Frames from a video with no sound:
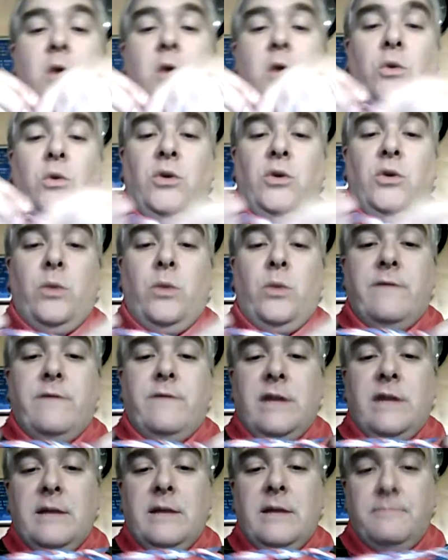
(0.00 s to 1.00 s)
When you weave
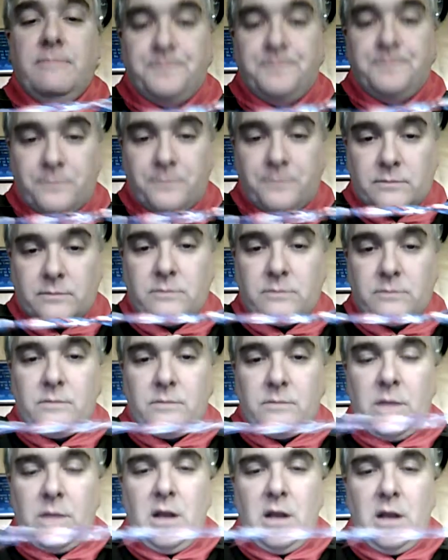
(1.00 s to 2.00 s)
it in,
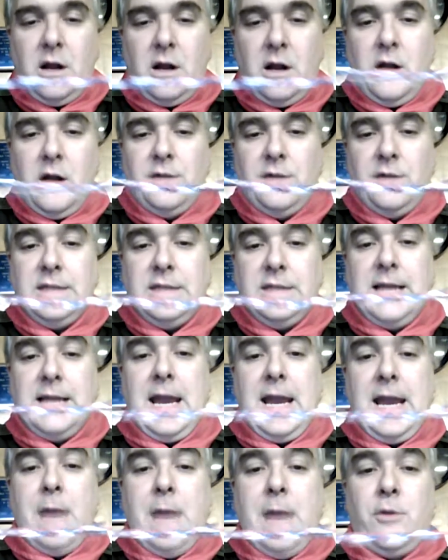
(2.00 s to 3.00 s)
the
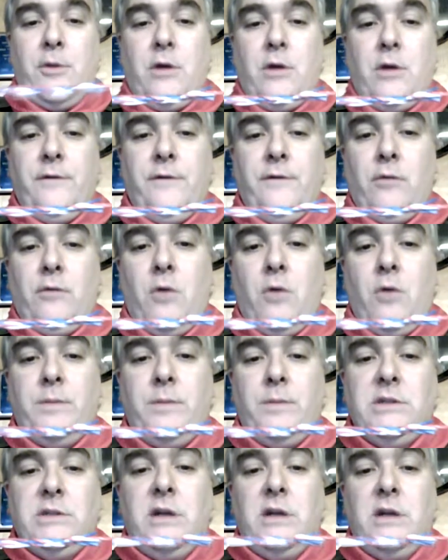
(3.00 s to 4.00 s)
diameter of your rope
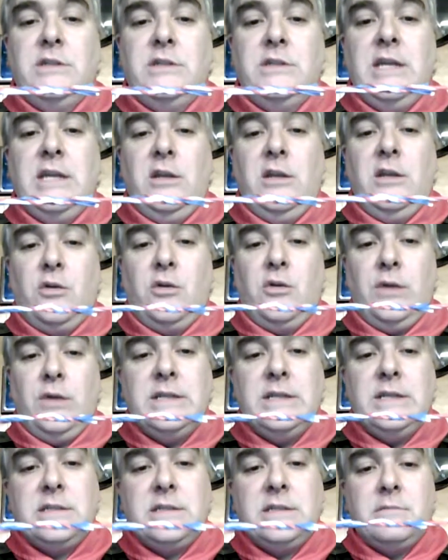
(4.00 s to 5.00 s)
does
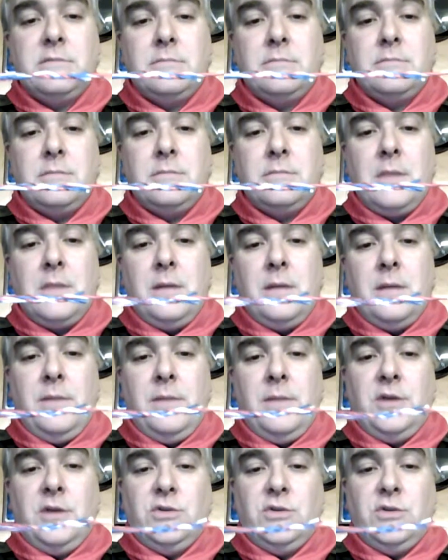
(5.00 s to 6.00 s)
increase
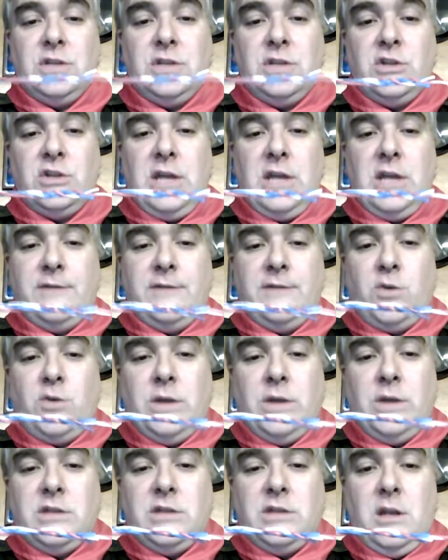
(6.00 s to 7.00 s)
because you essentially have
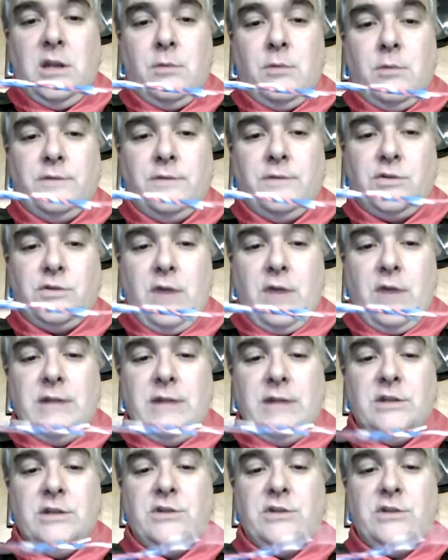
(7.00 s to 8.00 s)
twice the number of strands in a